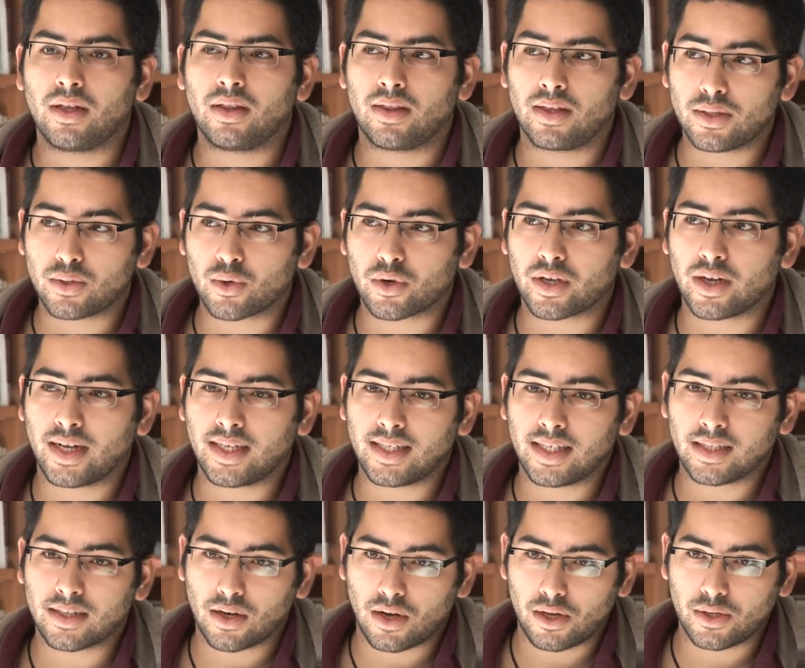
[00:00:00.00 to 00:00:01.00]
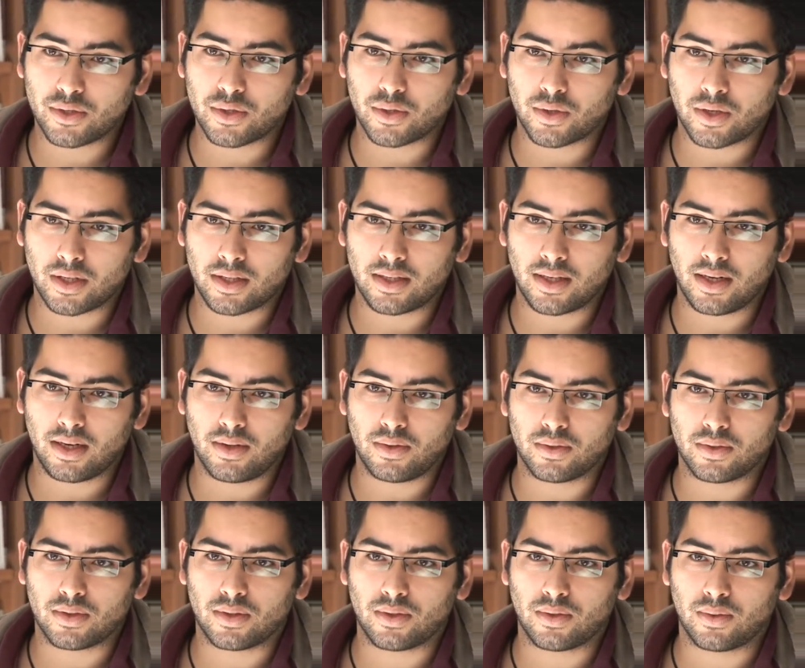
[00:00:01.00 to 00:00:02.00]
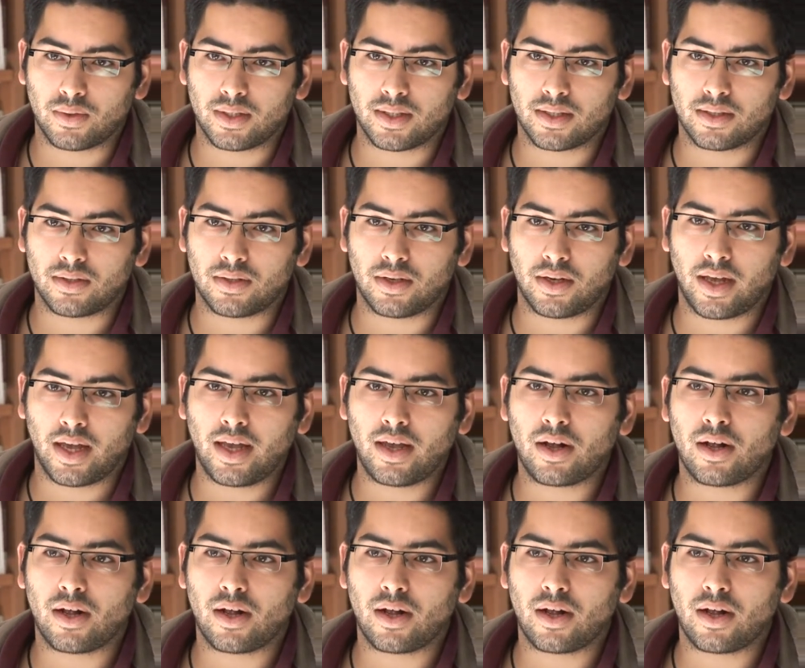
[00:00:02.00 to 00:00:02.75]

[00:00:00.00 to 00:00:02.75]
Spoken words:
This organization also continues to exist today,